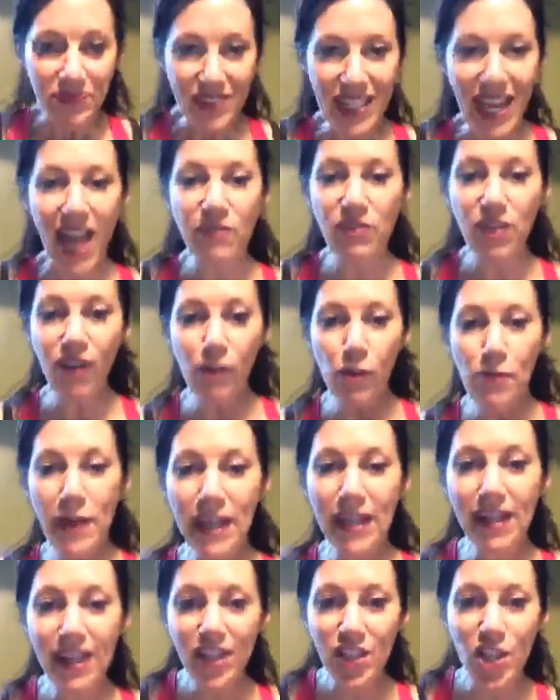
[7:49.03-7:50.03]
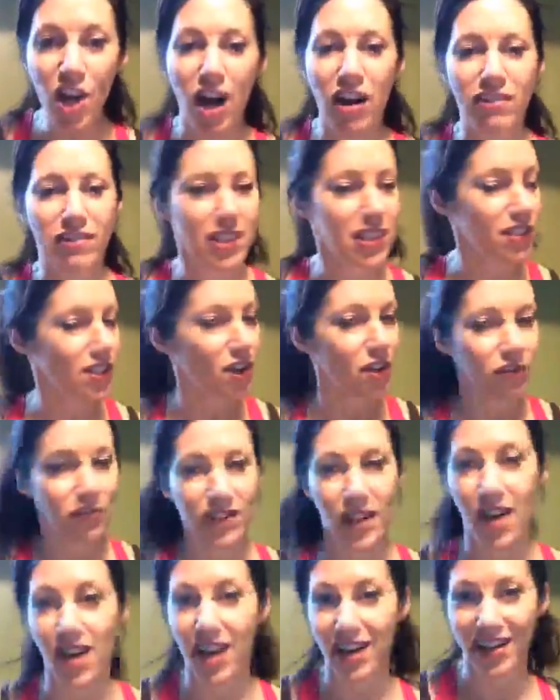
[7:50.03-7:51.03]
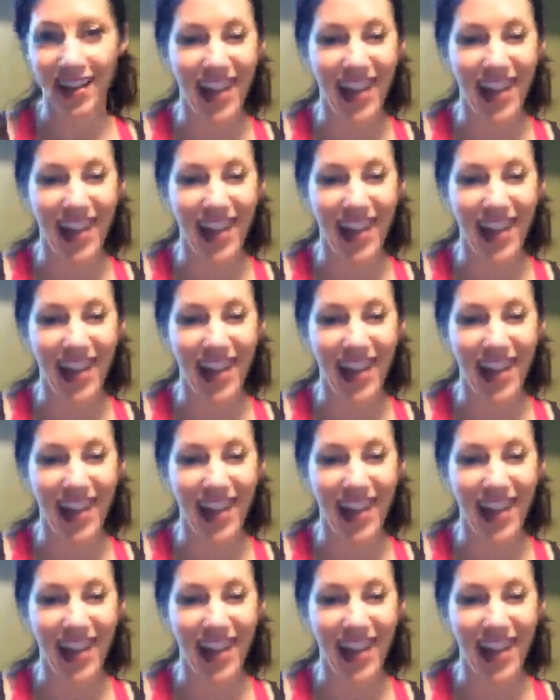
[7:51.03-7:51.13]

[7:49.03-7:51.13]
Have you ever been in a job, so flawed.